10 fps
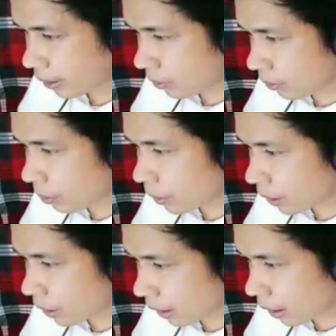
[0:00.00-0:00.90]
Remember
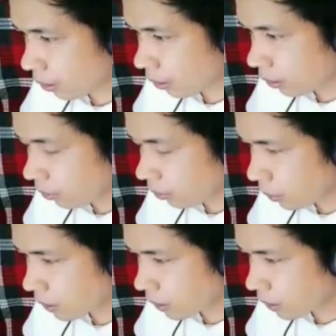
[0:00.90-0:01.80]
that n
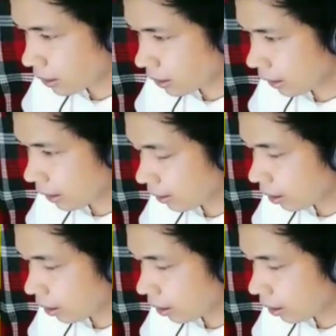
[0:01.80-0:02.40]
represents the